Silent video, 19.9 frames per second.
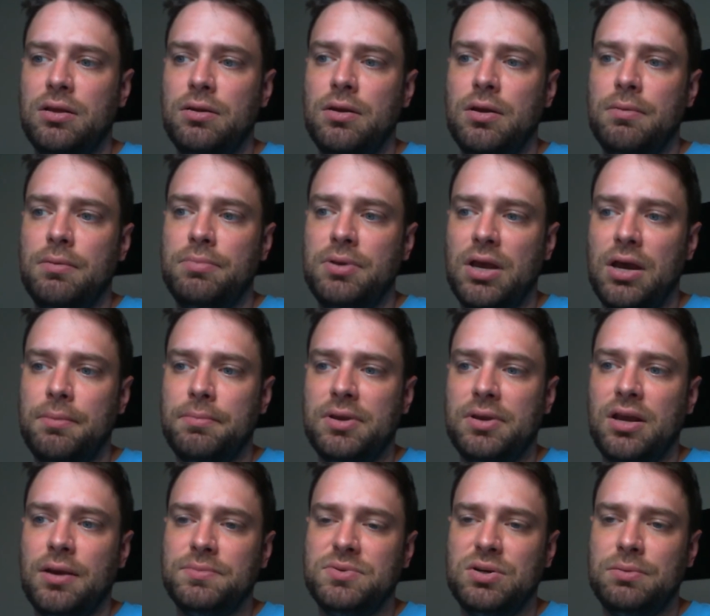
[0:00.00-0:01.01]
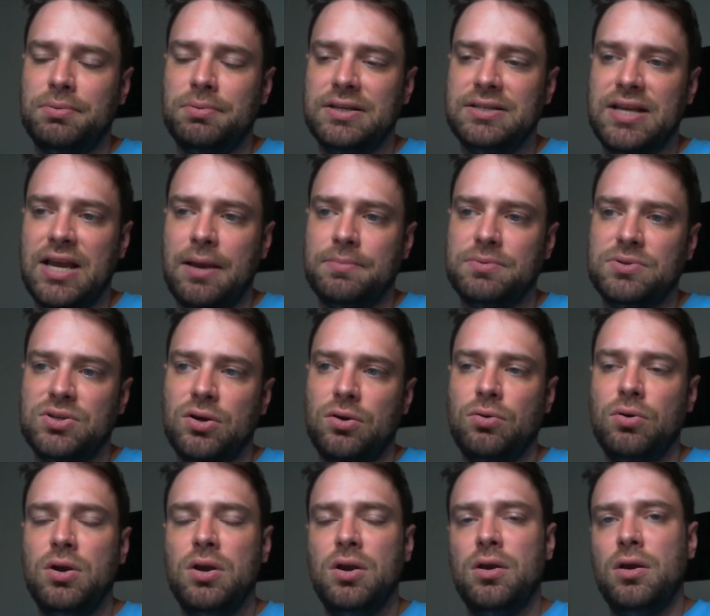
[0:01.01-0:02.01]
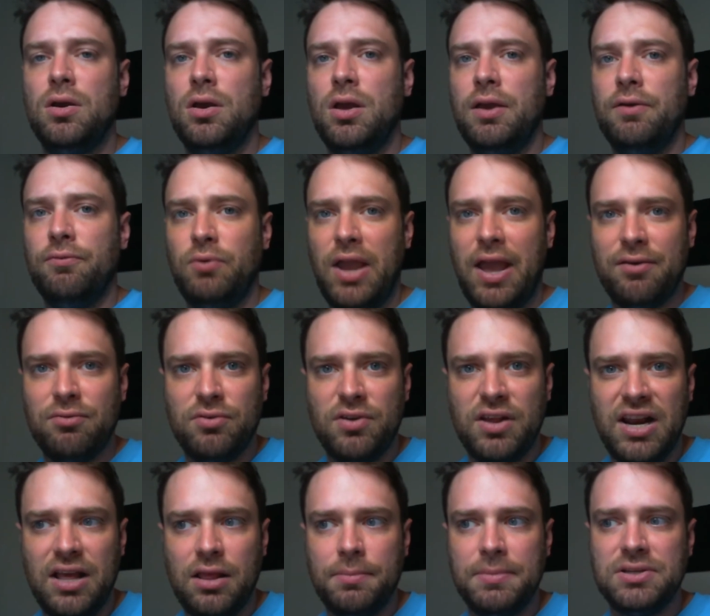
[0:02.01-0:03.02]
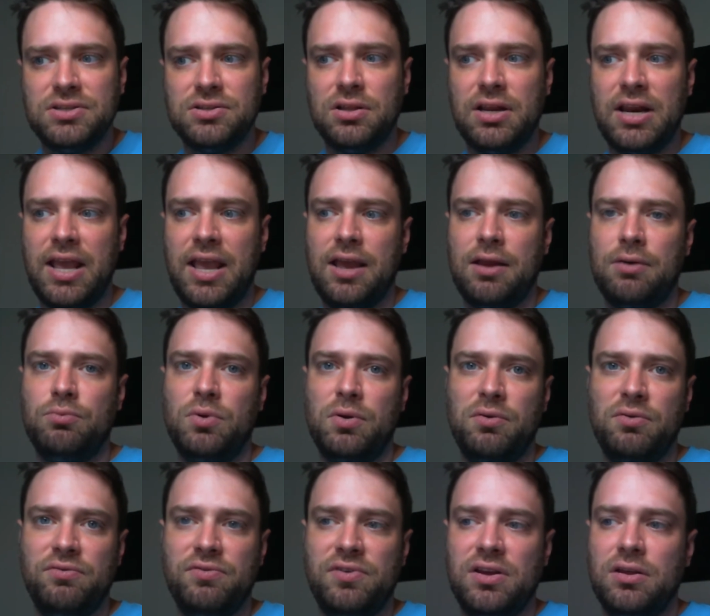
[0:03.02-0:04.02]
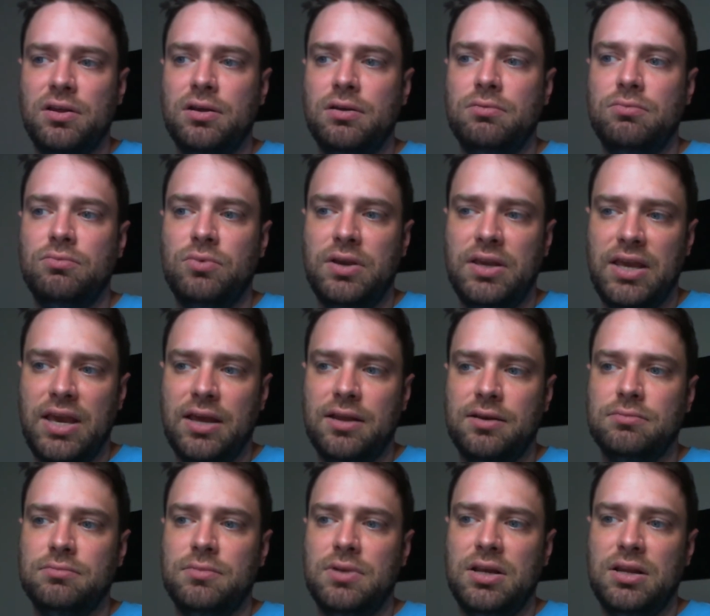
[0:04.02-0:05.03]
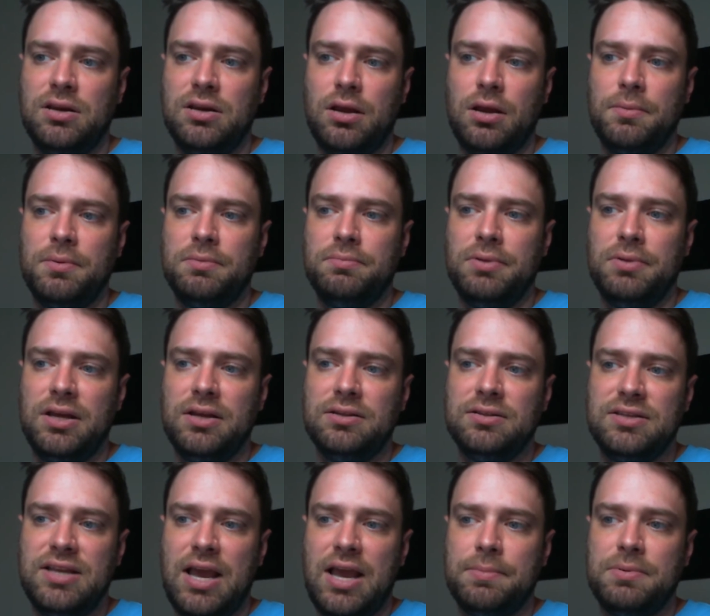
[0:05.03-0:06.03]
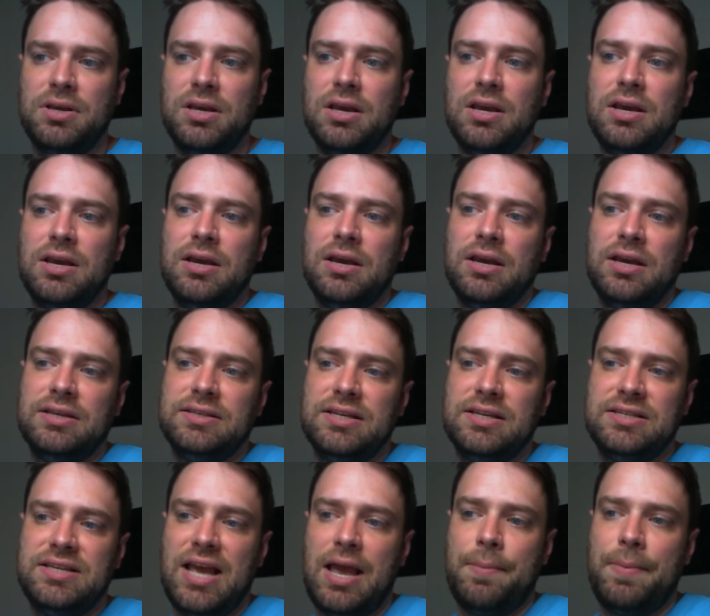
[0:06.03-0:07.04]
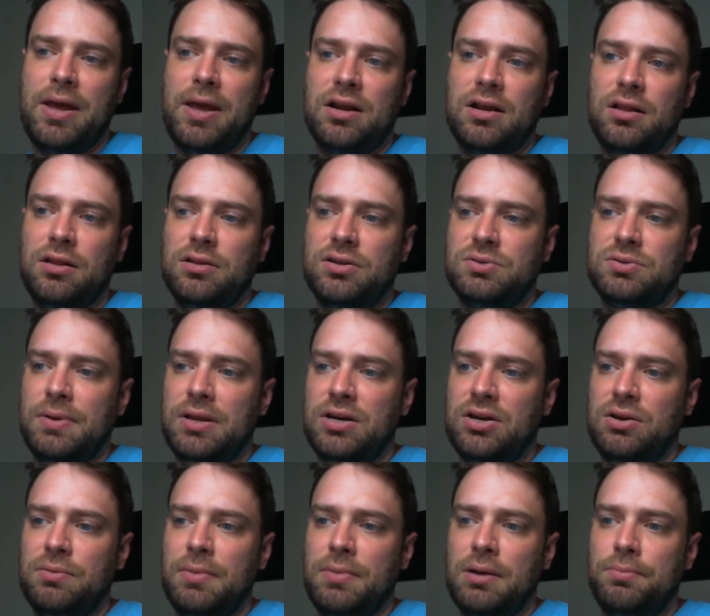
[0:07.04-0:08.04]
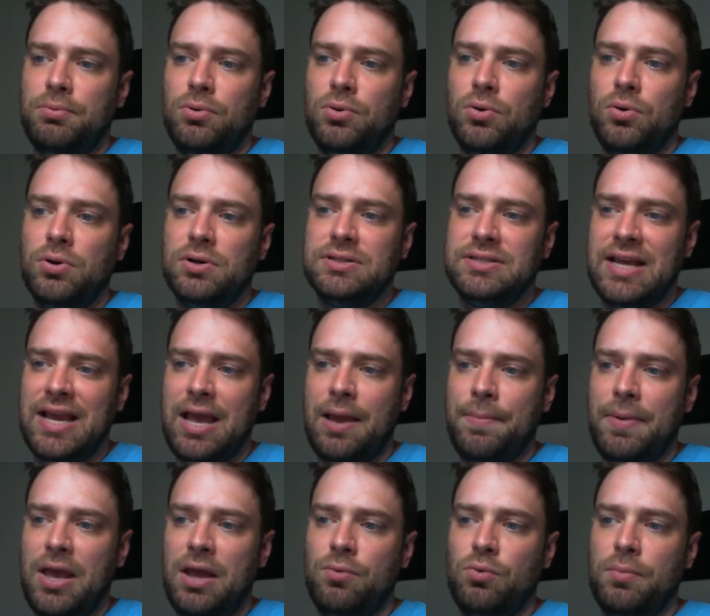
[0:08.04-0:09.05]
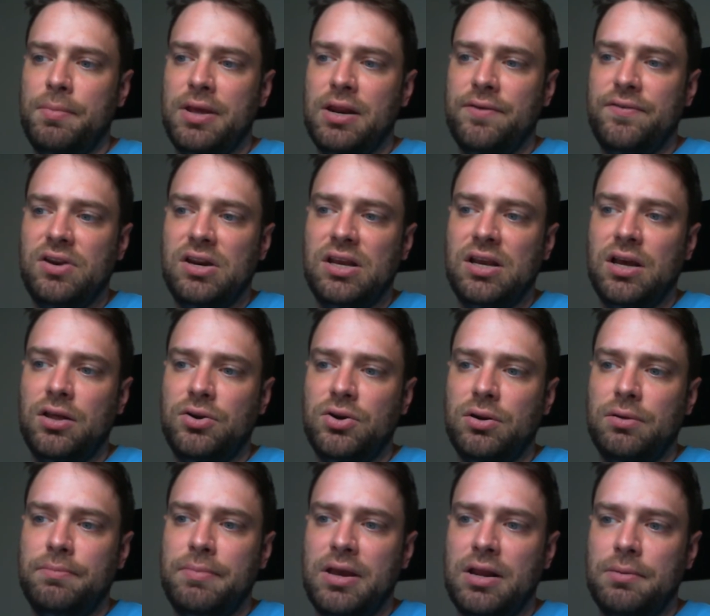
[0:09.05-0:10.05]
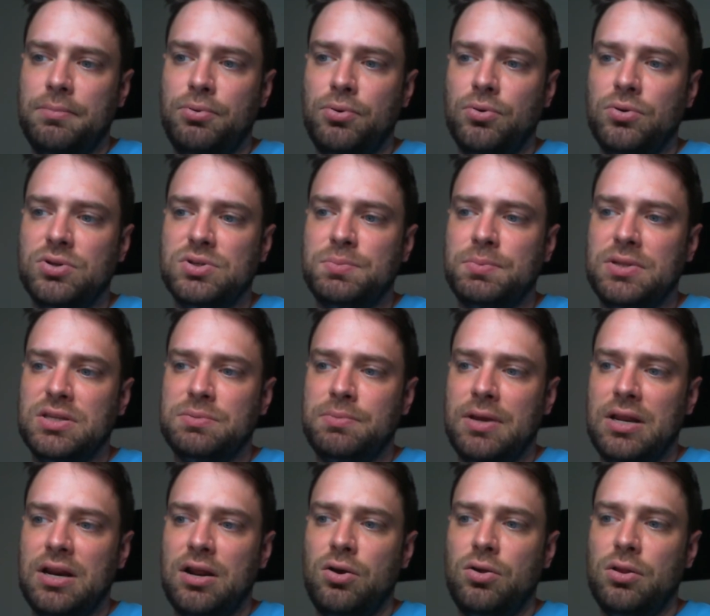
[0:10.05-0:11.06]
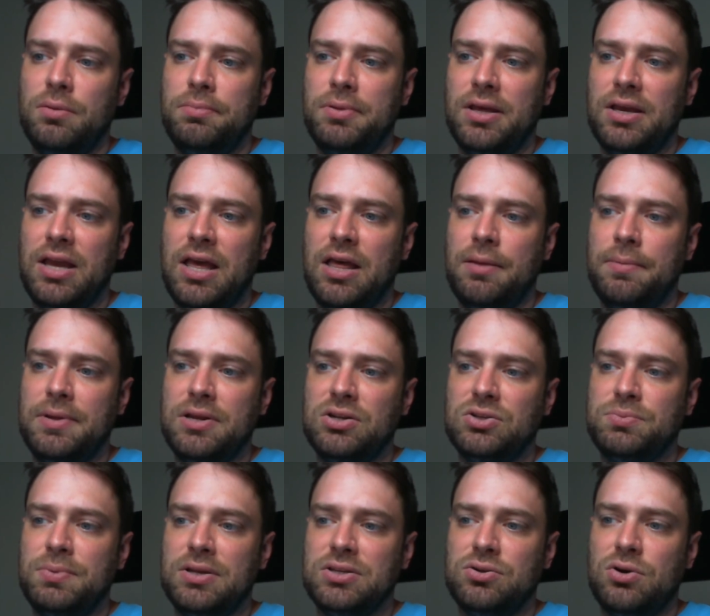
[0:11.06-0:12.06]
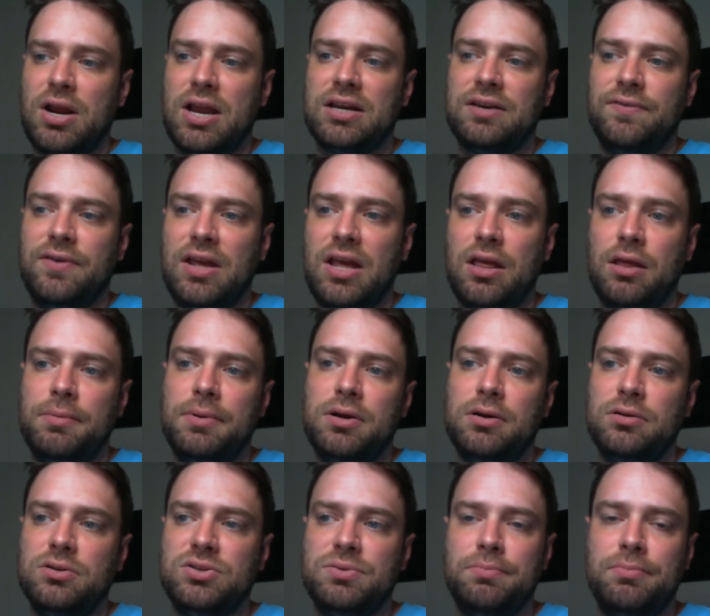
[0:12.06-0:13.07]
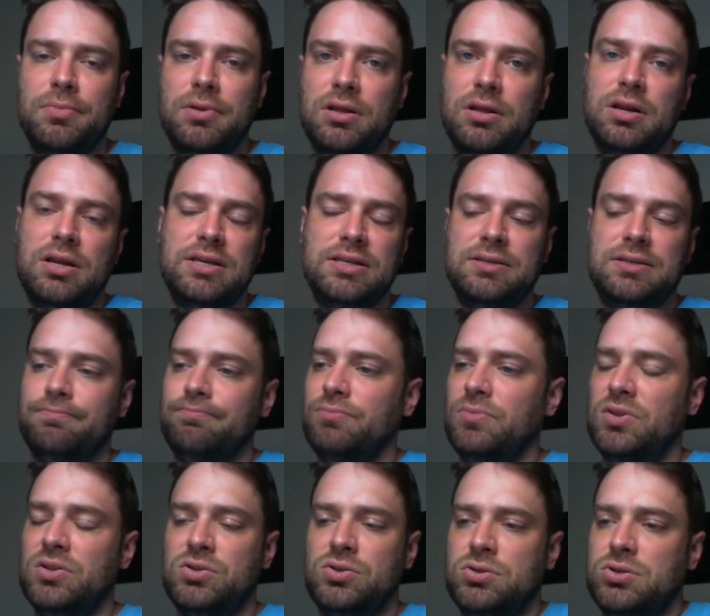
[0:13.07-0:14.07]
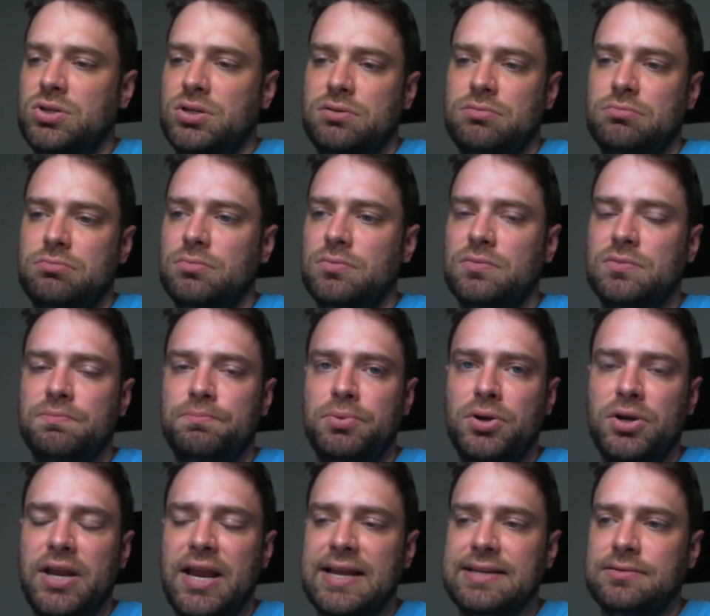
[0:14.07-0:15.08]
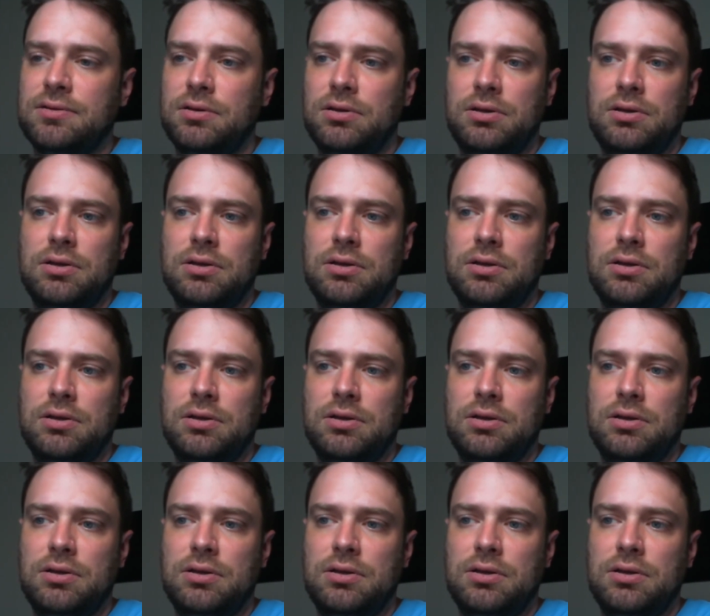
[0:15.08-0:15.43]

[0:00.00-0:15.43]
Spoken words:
Beyond becomes into play tapped. So if we have an elemental in hand, we reveal it, we get it to come and play untapped. It says tap, add a colorless mana to your mana pool, or tap, add 1 mana of any color to your mana pool. Spend this mana, only play elemental spells or activate elemental abilities. It's just pure gasoline.